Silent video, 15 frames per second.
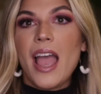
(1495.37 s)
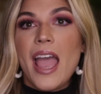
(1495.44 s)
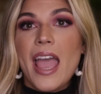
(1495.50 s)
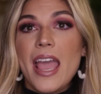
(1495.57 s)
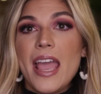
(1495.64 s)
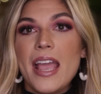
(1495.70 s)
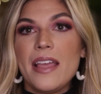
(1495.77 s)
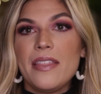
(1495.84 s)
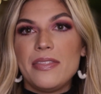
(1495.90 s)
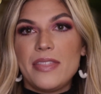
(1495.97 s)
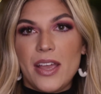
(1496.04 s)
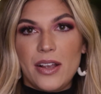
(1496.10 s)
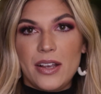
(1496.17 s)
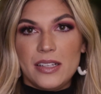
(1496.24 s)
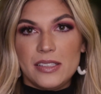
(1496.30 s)
And
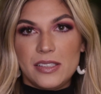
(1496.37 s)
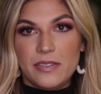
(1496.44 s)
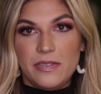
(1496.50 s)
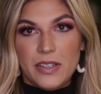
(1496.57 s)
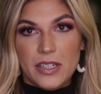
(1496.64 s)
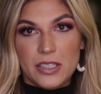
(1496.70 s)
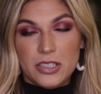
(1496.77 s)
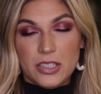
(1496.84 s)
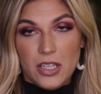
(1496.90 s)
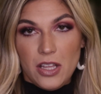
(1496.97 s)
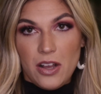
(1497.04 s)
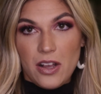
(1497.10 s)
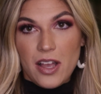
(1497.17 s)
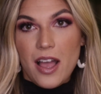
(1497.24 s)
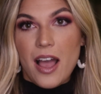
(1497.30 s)
there is the finished
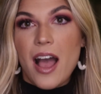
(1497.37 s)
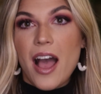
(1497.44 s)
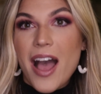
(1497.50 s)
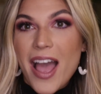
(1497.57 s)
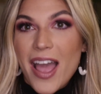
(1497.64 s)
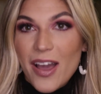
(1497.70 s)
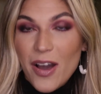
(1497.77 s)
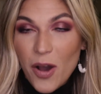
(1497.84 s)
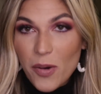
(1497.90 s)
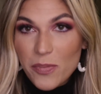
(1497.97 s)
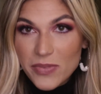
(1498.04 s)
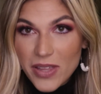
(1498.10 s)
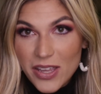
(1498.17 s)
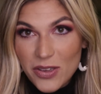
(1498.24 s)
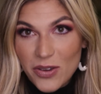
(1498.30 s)
look. I
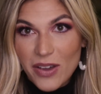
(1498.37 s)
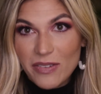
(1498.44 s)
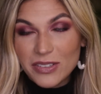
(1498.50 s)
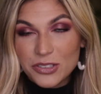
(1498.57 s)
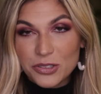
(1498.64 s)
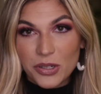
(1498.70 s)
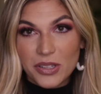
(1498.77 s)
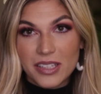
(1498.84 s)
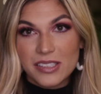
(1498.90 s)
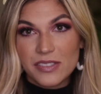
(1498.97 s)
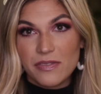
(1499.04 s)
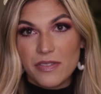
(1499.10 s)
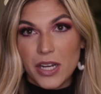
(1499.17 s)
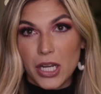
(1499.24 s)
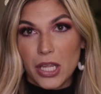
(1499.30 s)
hope that you have enjoyed this
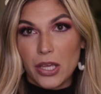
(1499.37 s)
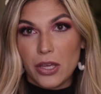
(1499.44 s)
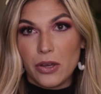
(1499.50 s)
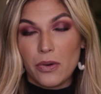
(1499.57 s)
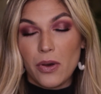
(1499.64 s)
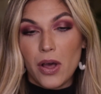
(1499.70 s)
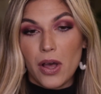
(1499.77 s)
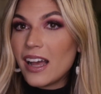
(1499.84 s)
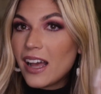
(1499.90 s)
video.